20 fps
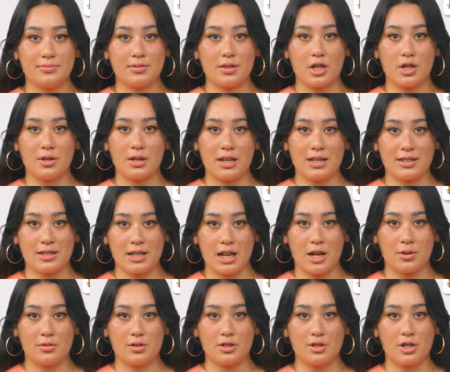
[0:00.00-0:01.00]
You can
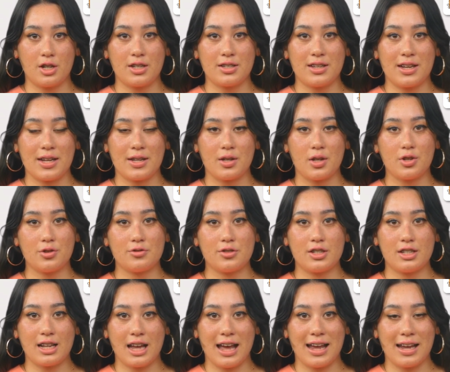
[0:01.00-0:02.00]
stop stressing over
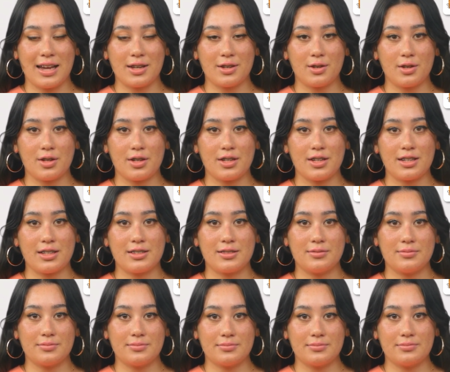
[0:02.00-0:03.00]
jagged corners.
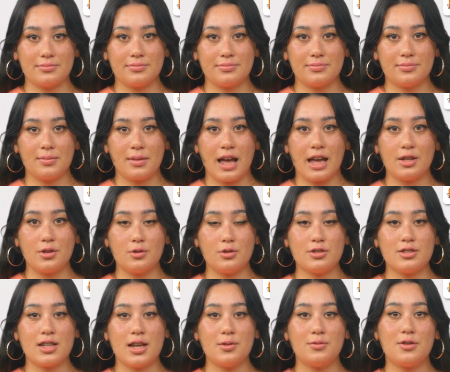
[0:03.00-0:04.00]

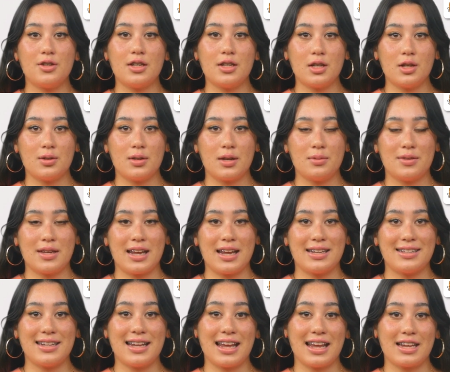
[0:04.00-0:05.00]
Manual deburring
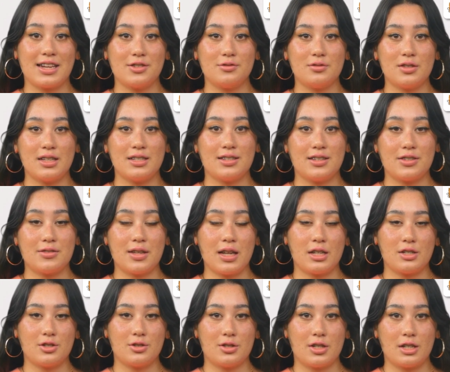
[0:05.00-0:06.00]
eliminates any risk of
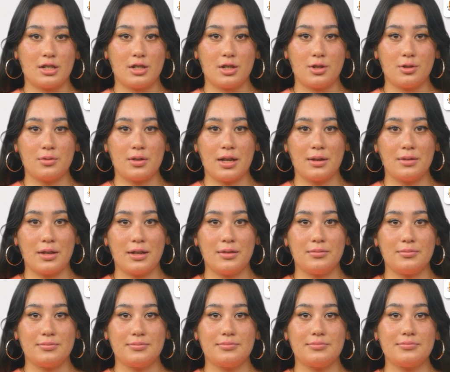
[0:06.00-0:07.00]
injury to your baby.
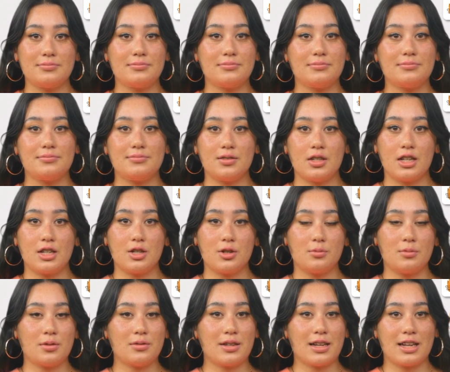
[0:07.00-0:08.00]
The
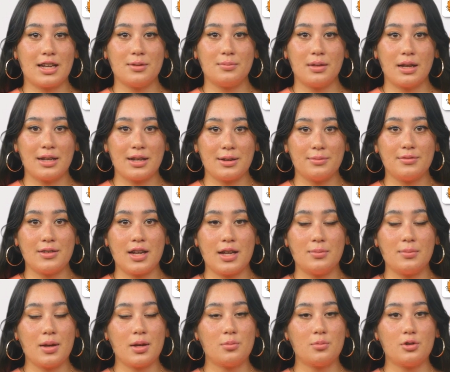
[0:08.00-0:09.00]
Gupamiga Baby
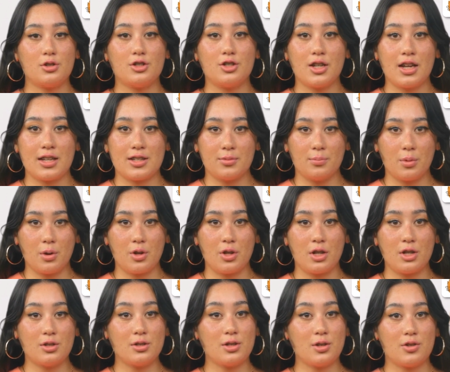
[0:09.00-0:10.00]
Playpen will transport
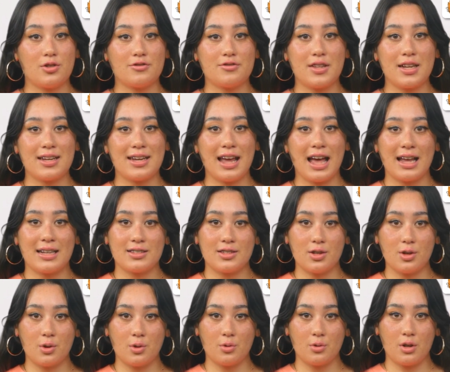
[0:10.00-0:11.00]
you to a
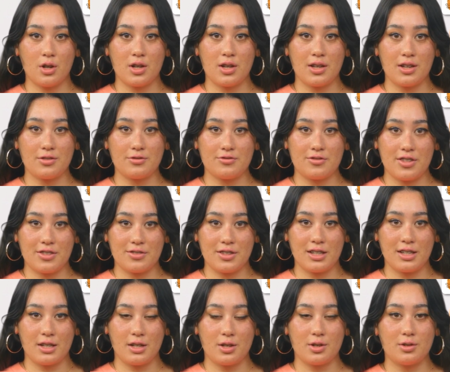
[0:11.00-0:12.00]
fantastical world of vivid
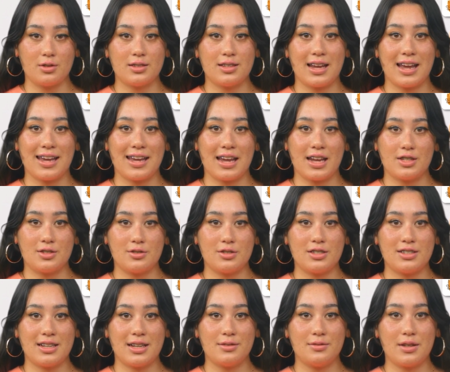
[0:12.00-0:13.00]
hues and
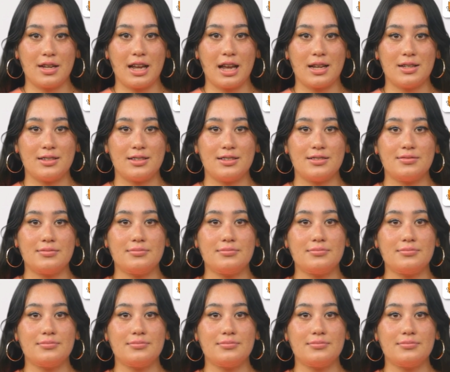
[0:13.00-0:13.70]
interesting layouts.